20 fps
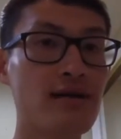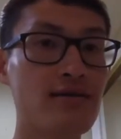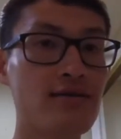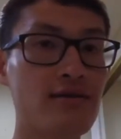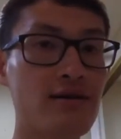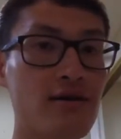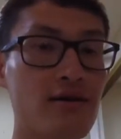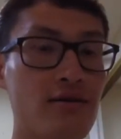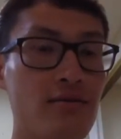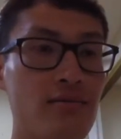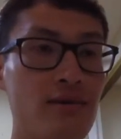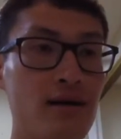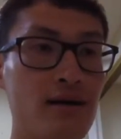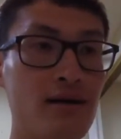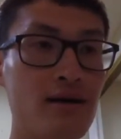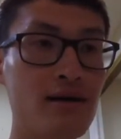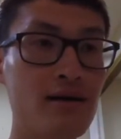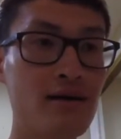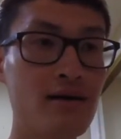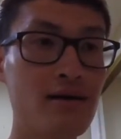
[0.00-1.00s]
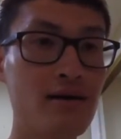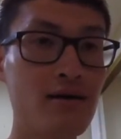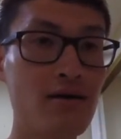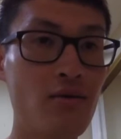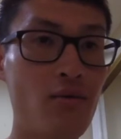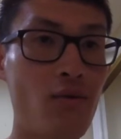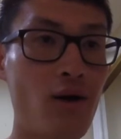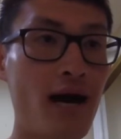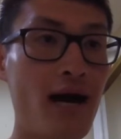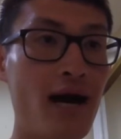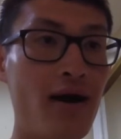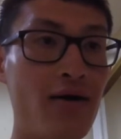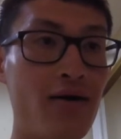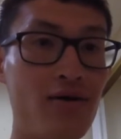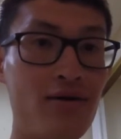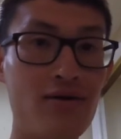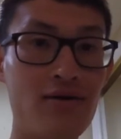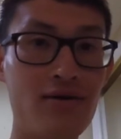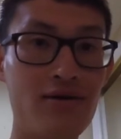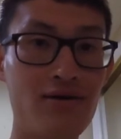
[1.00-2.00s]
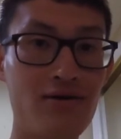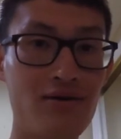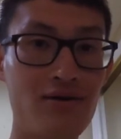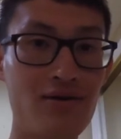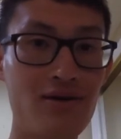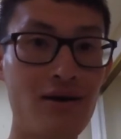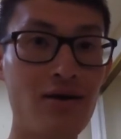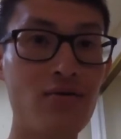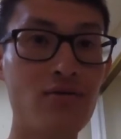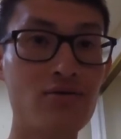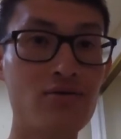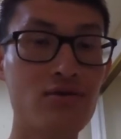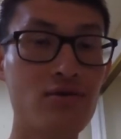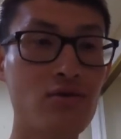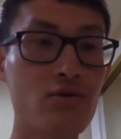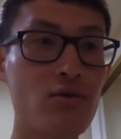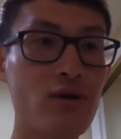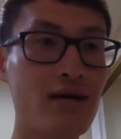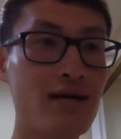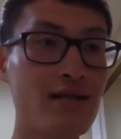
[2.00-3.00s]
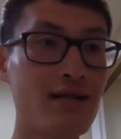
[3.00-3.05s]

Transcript: So, wow, it was so quick.